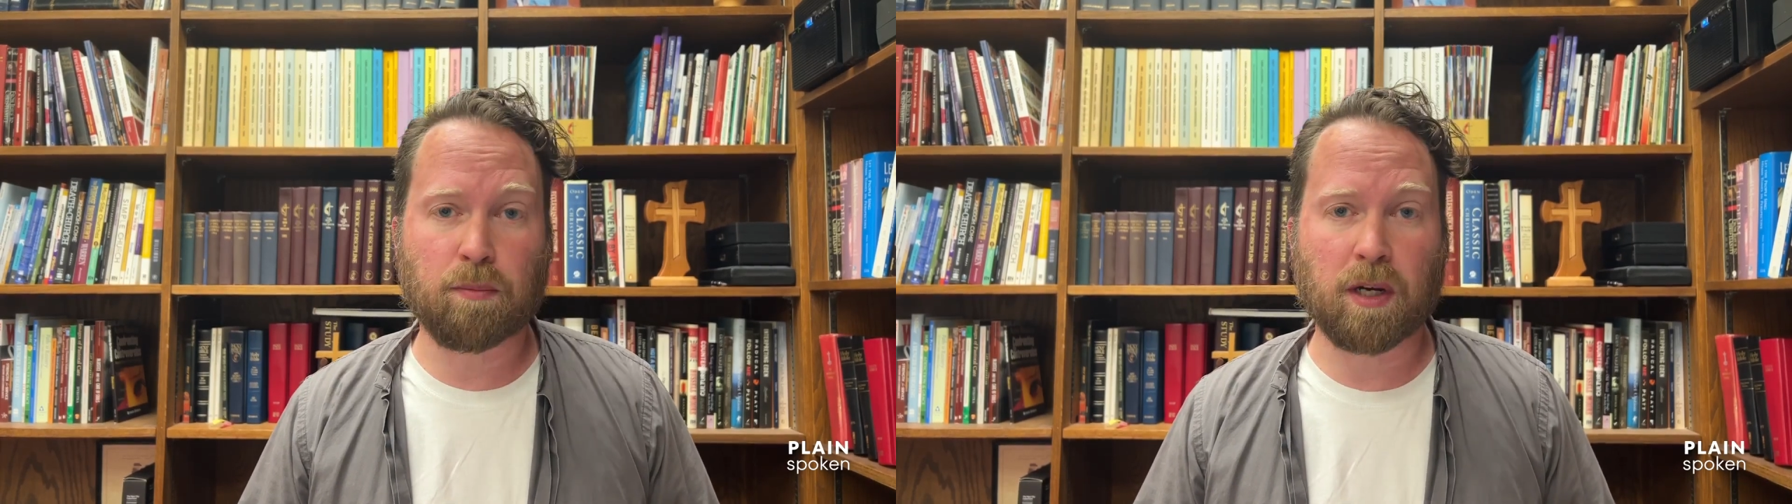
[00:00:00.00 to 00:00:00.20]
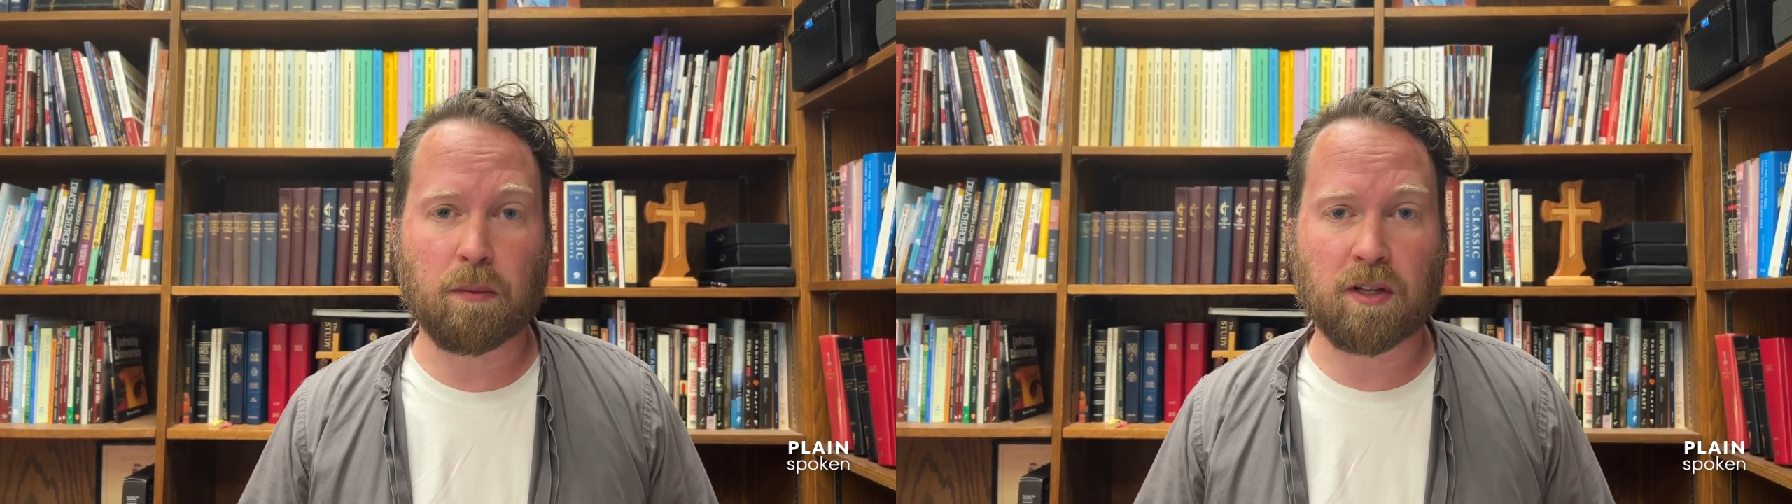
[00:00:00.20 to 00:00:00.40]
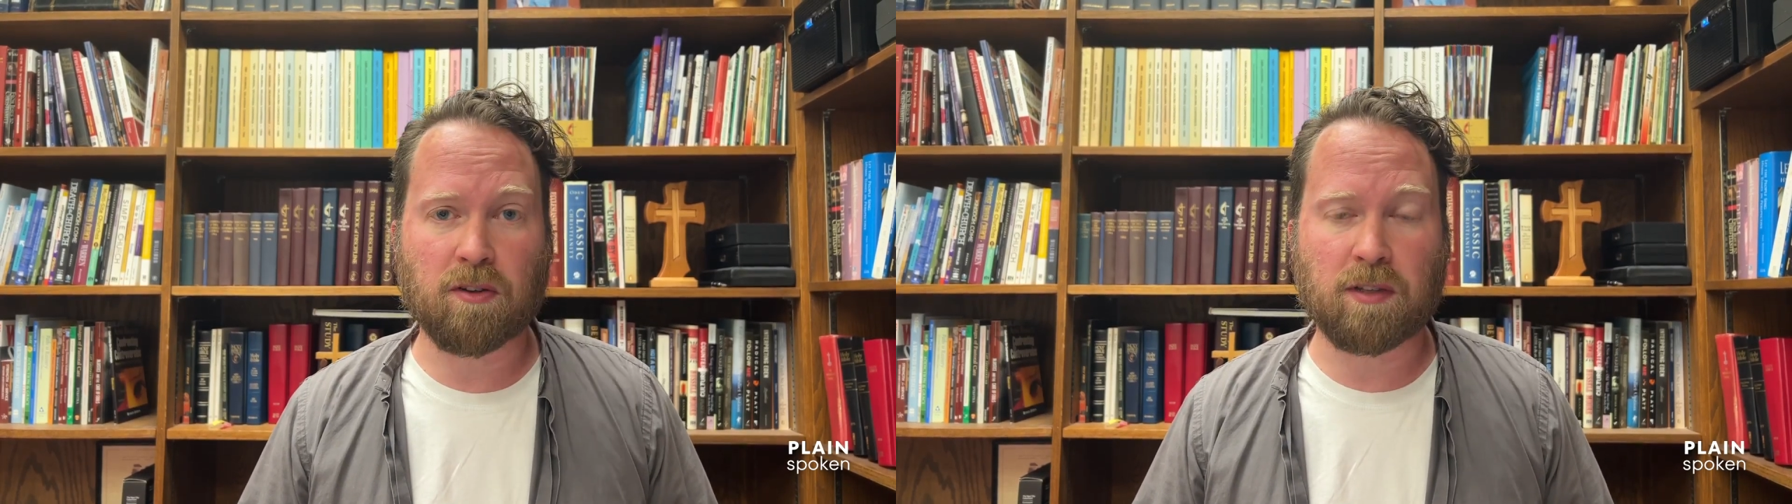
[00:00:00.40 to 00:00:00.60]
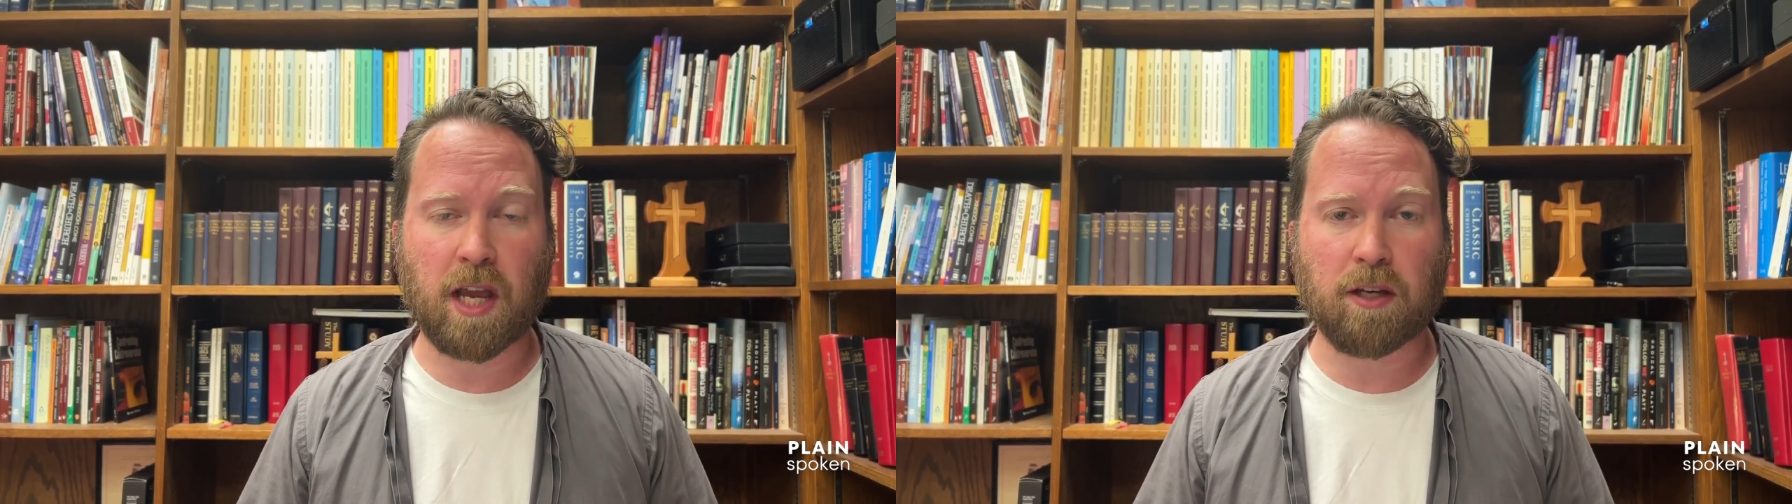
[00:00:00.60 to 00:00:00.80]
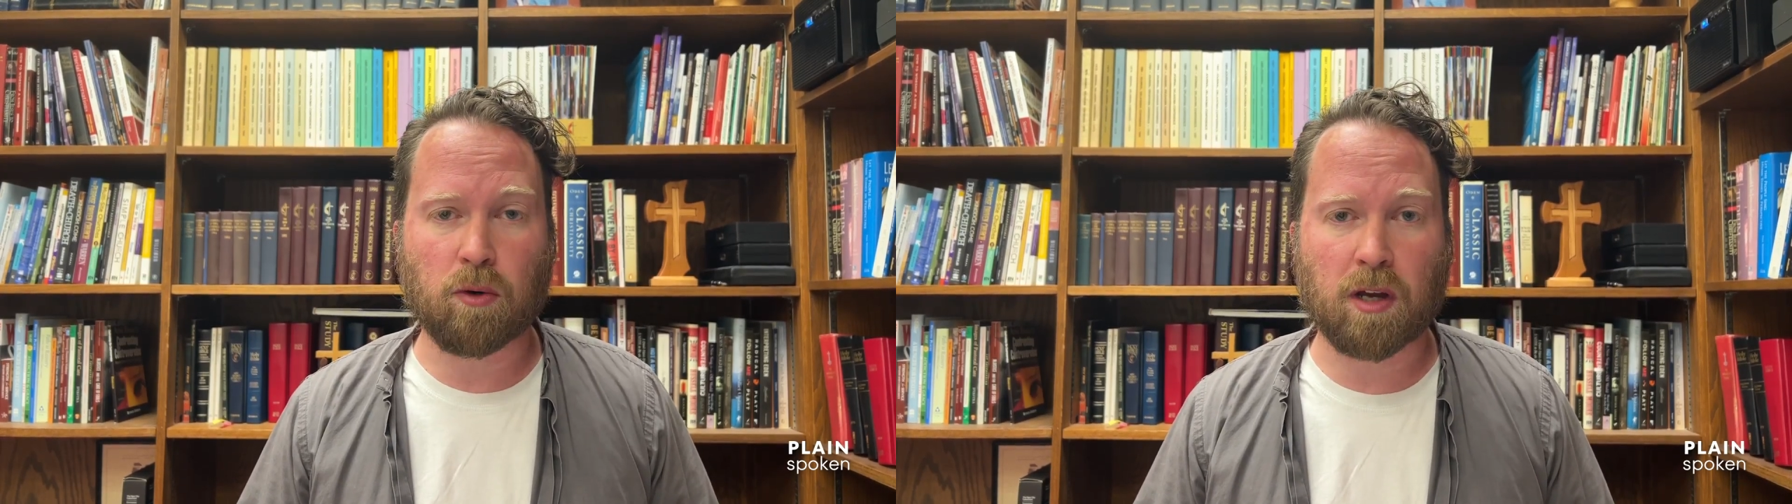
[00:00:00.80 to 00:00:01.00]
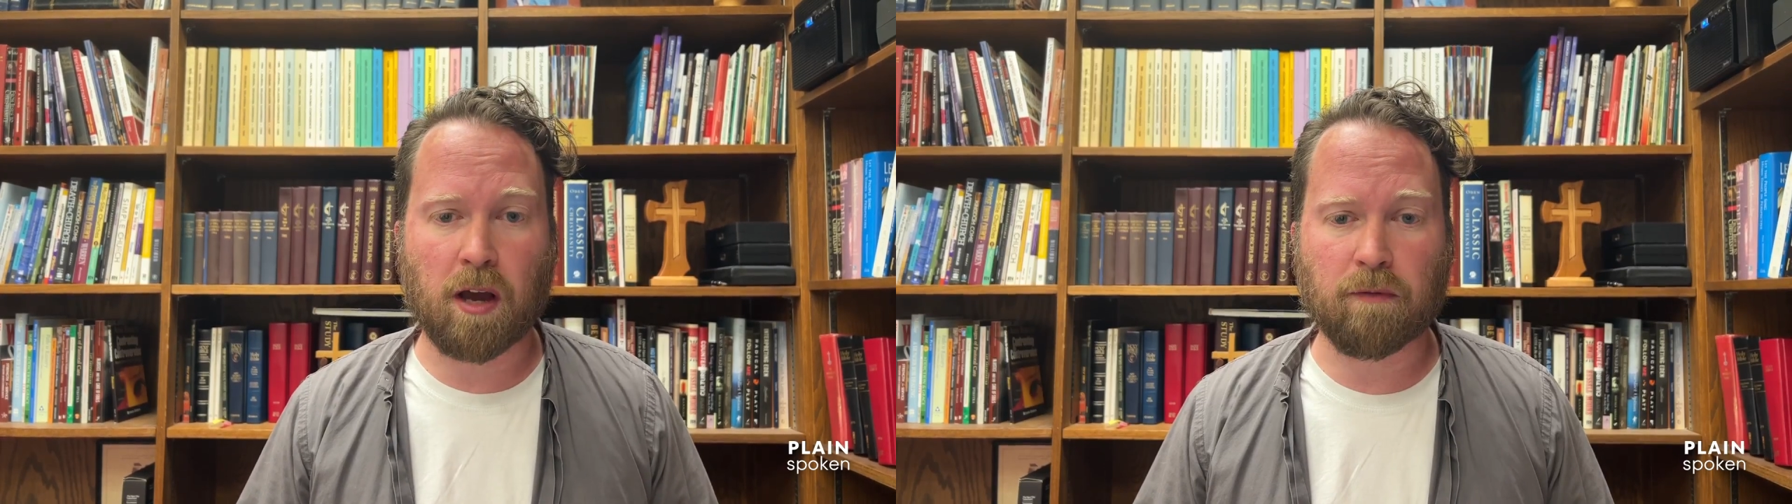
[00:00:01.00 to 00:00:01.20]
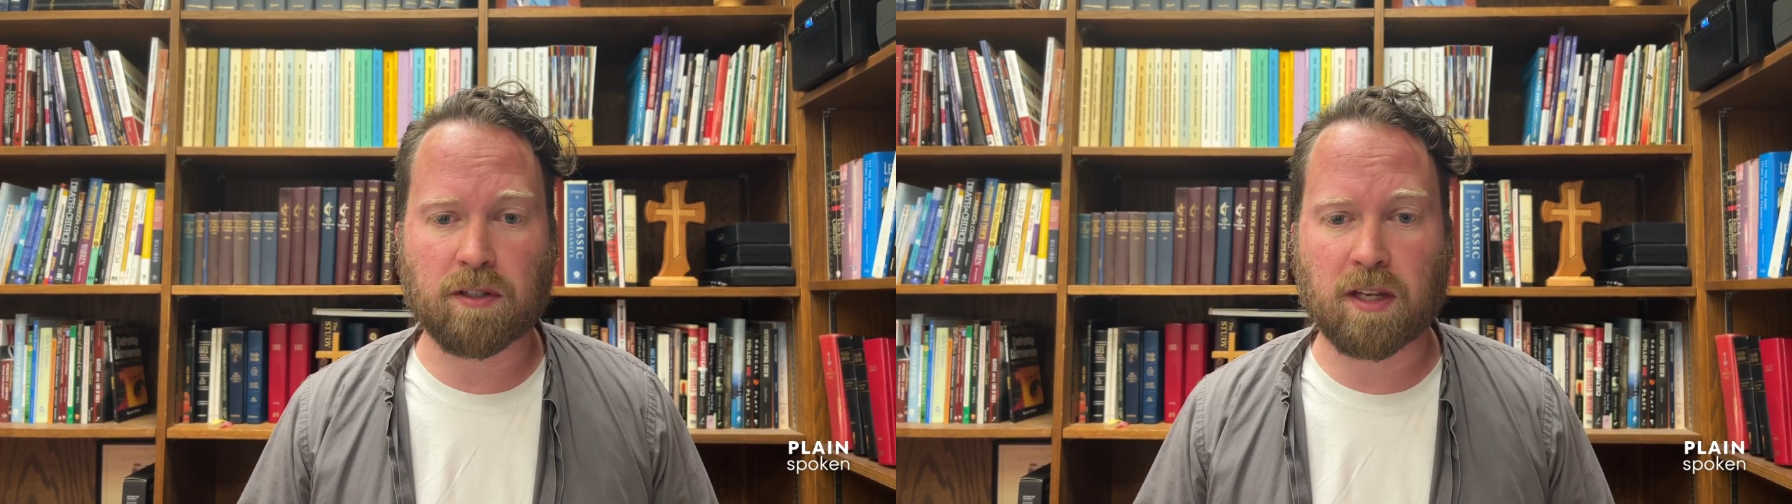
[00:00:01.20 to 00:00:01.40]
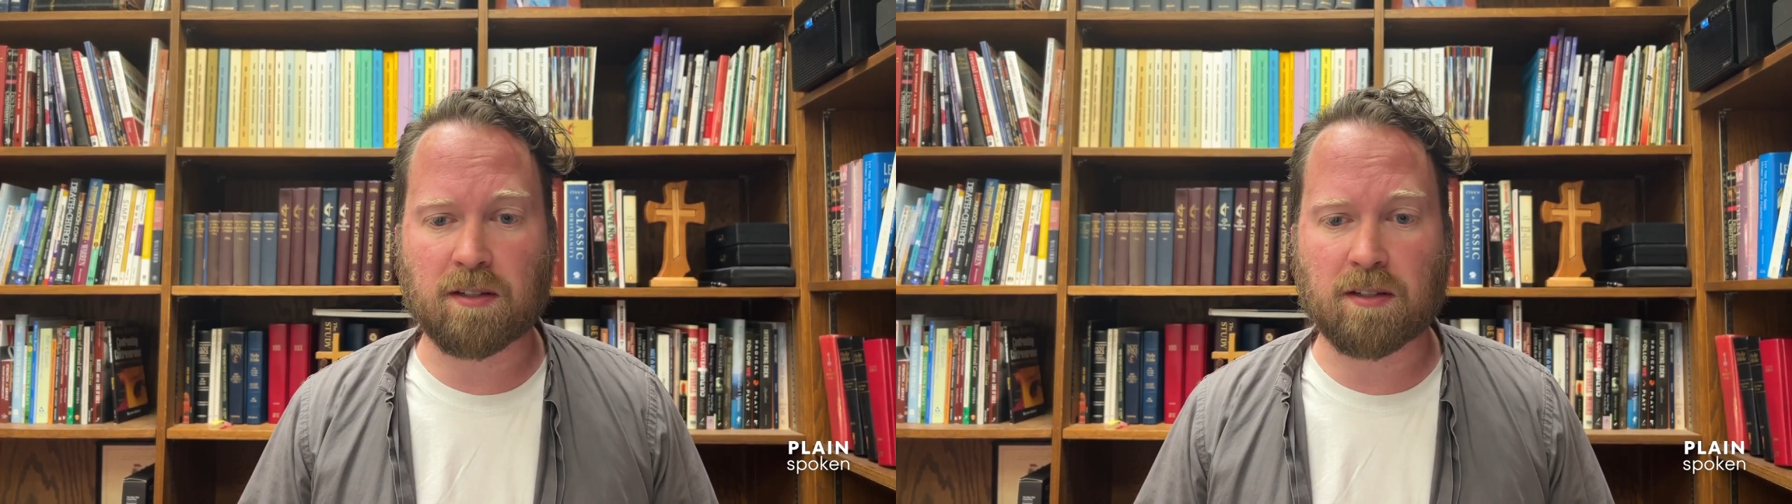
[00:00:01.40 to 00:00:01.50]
pretty much of the annual conference